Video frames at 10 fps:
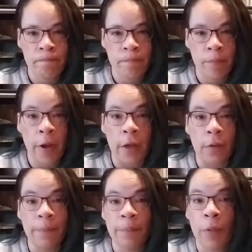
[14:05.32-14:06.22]

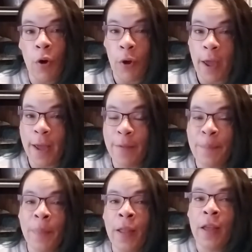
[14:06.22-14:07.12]
Great. Okay.
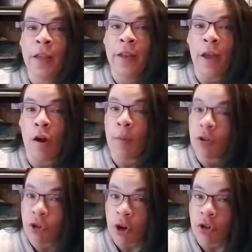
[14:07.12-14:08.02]
Now I'm
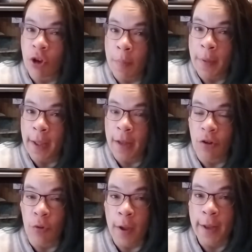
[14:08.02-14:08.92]
all charged up
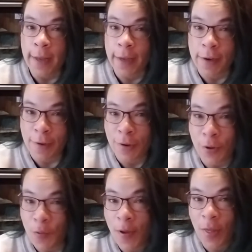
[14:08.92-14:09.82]
again, so I can
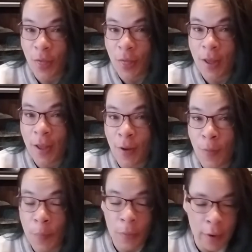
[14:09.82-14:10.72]
continue with the
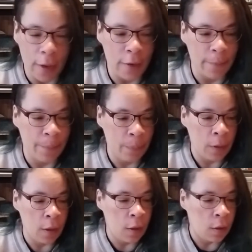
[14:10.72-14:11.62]
WIP parade.
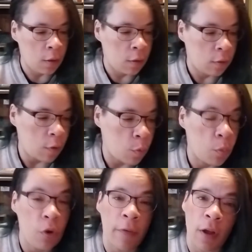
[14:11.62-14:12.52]
So,
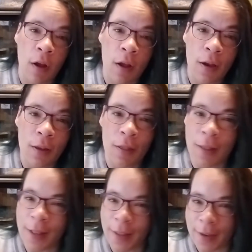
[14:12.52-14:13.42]
moving on,
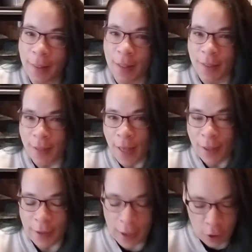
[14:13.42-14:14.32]
still in the
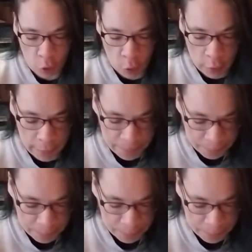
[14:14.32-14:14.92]
Sal category,